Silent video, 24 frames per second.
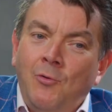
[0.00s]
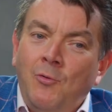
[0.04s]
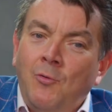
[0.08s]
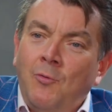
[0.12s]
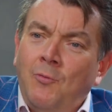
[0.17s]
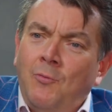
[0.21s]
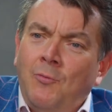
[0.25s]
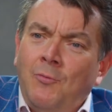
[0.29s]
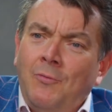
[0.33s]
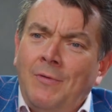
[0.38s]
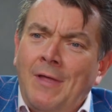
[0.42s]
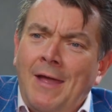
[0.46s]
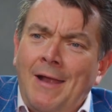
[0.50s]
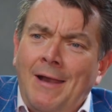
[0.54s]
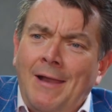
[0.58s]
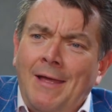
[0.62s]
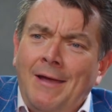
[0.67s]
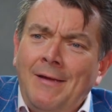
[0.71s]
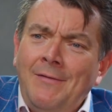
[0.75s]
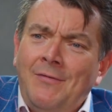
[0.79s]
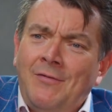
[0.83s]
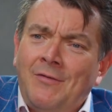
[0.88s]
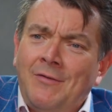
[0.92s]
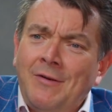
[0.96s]
ooh, they're
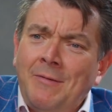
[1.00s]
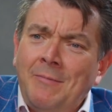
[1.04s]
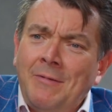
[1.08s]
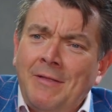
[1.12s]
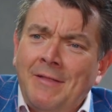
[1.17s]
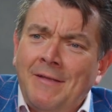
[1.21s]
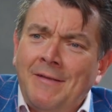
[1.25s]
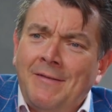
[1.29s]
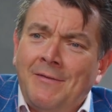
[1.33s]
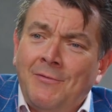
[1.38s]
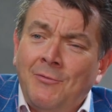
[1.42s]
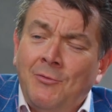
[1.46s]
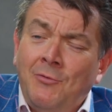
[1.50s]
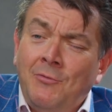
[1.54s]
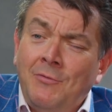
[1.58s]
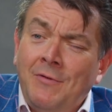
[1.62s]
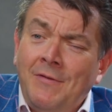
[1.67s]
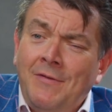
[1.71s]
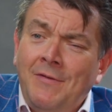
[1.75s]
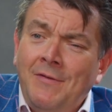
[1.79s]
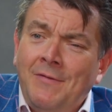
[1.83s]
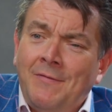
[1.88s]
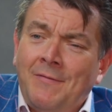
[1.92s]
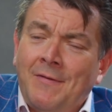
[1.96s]
live streaming this. Ooh,
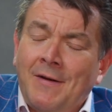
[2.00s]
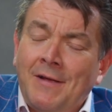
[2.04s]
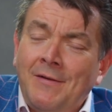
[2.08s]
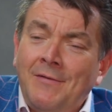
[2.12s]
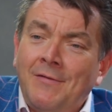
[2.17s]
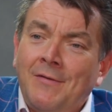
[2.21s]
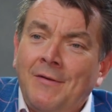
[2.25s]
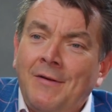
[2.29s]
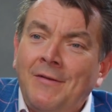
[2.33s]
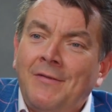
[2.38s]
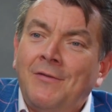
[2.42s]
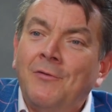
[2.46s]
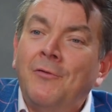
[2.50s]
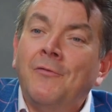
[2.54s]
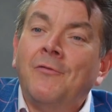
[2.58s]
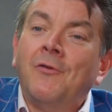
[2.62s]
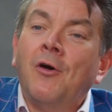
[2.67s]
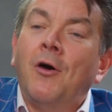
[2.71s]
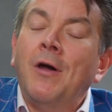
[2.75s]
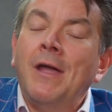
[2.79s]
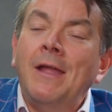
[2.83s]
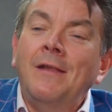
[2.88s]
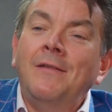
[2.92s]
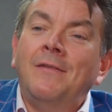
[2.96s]
this is fun. So I sort of
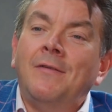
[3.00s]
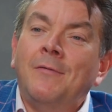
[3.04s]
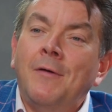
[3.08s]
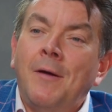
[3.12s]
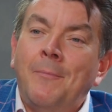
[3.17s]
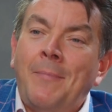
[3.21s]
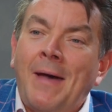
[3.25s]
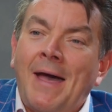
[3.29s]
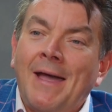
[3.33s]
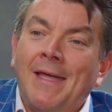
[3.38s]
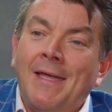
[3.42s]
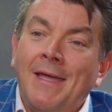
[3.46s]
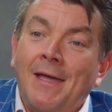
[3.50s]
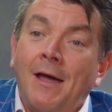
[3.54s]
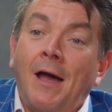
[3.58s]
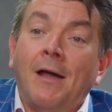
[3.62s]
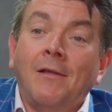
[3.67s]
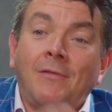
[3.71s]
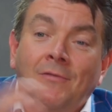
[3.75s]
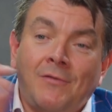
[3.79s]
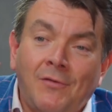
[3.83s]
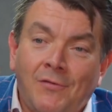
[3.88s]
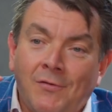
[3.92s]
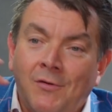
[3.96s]
got into it back.
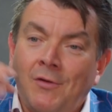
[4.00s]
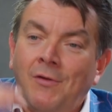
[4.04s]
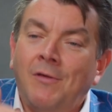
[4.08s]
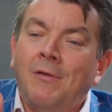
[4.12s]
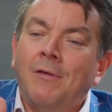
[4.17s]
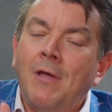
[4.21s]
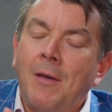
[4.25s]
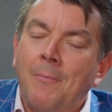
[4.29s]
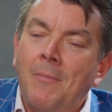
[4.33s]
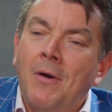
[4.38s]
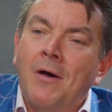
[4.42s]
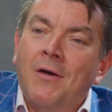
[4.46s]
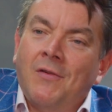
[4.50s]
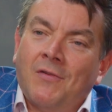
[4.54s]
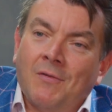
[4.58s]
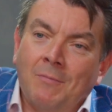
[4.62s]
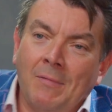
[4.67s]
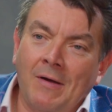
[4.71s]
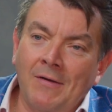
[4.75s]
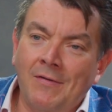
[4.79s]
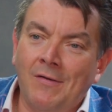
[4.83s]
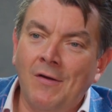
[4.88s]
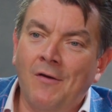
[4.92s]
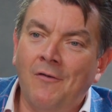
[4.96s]
I just immersed
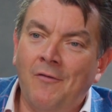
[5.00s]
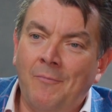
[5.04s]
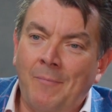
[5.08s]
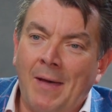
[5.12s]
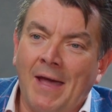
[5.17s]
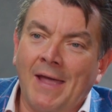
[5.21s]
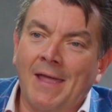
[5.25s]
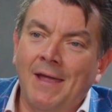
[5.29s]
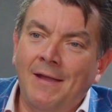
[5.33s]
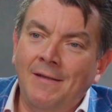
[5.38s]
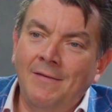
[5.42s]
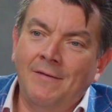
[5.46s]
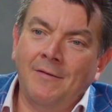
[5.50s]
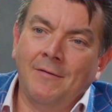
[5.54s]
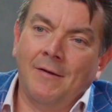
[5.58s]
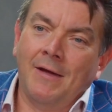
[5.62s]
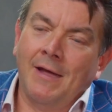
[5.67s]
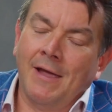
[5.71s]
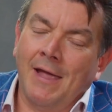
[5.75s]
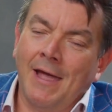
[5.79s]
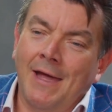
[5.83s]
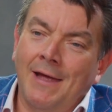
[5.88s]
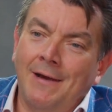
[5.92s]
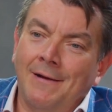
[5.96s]
myself back into
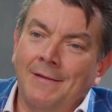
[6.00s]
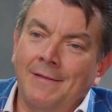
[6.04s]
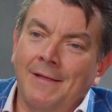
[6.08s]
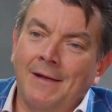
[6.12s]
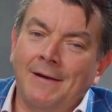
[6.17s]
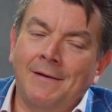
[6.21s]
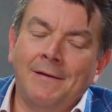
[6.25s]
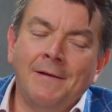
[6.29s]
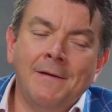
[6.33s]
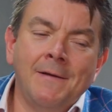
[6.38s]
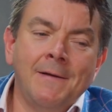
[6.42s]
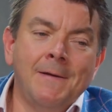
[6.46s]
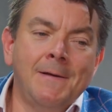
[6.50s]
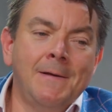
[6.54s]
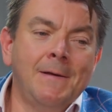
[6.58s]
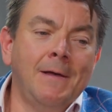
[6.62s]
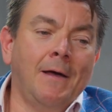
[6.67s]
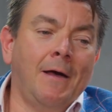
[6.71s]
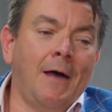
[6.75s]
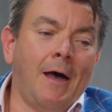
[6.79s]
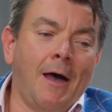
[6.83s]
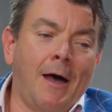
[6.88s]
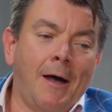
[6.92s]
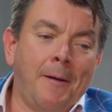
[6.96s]
it again, and then
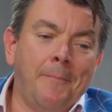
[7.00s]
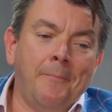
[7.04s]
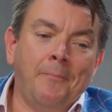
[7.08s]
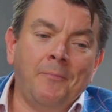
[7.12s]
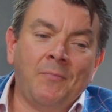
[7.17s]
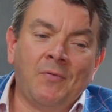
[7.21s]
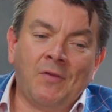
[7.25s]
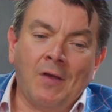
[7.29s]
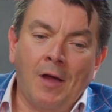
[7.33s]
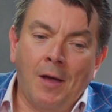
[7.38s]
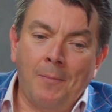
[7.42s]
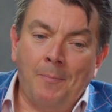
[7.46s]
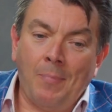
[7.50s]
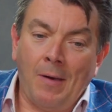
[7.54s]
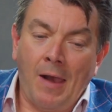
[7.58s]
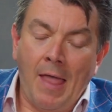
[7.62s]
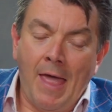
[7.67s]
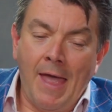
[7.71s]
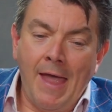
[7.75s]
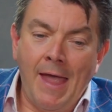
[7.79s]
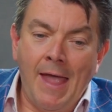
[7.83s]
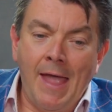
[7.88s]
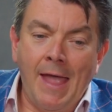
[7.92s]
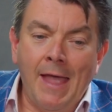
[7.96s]
started
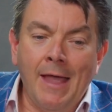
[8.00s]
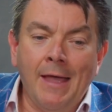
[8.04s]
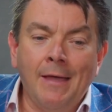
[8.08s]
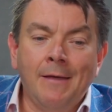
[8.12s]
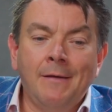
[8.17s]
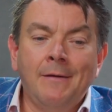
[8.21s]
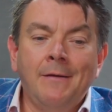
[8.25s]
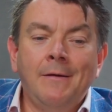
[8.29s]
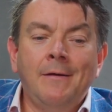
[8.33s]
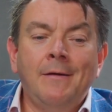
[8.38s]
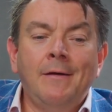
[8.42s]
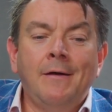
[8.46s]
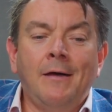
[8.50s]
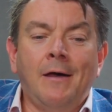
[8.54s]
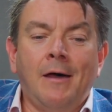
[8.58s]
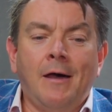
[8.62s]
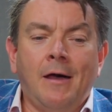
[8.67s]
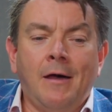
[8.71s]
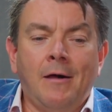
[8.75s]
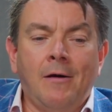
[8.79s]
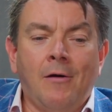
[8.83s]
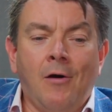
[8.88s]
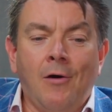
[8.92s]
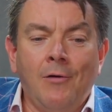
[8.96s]
playing
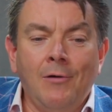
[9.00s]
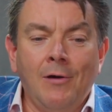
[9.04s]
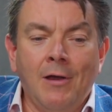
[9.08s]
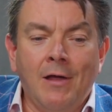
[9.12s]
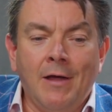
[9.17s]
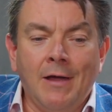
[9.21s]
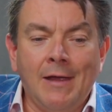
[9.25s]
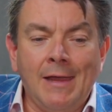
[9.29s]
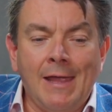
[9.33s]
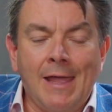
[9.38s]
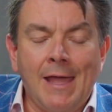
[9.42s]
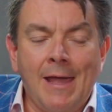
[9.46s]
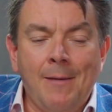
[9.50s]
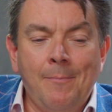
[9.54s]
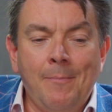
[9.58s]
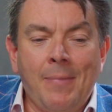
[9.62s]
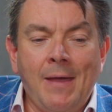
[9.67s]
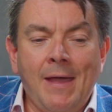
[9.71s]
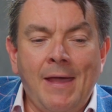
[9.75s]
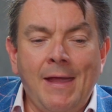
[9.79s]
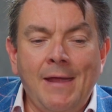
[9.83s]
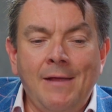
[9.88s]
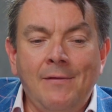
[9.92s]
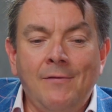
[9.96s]
online
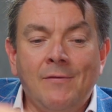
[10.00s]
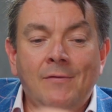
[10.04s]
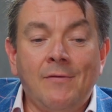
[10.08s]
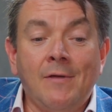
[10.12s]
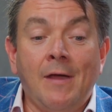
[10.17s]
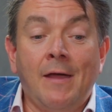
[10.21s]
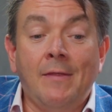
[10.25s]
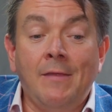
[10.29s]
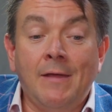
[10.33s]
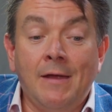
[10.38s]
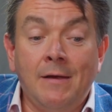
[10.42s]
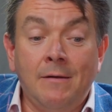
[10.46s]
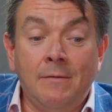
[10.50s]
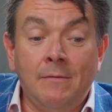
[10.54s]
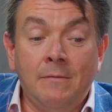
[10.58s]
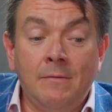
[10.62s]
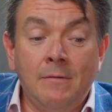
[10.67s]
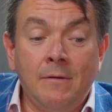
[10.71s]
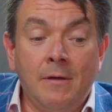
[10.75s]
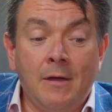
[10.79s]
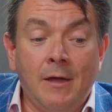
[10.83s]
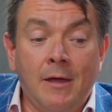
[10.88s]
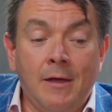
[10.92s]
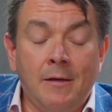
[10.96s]
campaigns, and
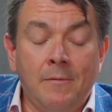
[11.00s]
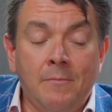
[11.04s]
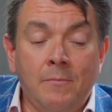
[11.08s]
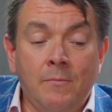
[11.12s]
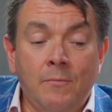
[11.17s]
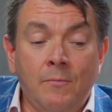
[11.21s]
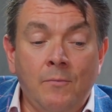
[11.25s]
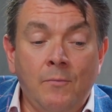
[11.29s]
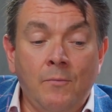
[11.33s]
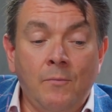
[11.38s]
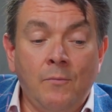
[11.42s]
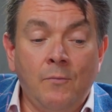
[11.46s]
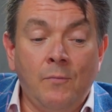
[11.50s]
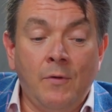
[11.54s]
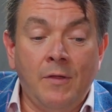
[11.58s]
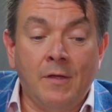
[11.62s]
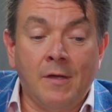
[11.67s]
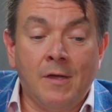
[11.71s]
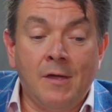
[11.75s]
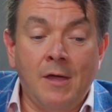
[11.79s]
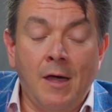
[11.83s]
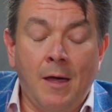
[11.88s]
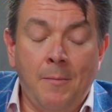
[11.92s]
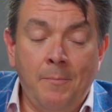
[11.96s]
then with a
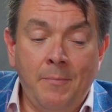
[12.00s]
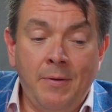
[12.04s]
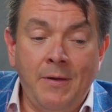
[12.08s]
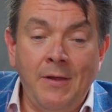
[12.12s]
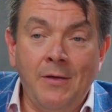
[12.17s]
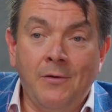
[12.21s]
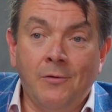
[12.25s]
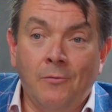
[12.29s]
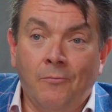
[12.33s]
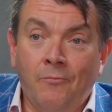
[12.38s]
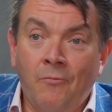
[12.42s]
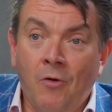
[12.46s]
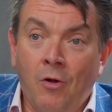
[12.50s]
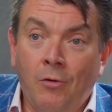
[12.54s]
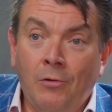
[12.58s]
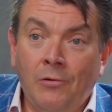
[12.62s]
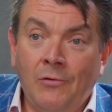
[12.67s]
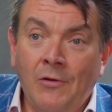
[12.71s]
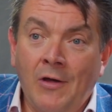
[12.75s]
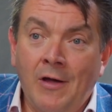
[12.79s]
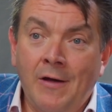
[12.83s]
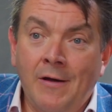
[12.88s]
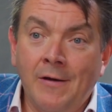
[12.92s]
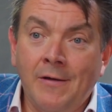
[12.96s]
company called Roll
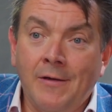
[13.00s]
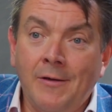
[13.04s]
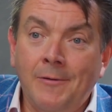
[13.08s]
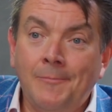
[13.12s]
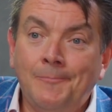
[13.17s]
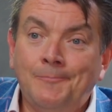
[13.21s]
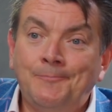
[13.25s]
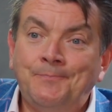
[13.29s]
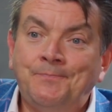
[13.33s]
Dark,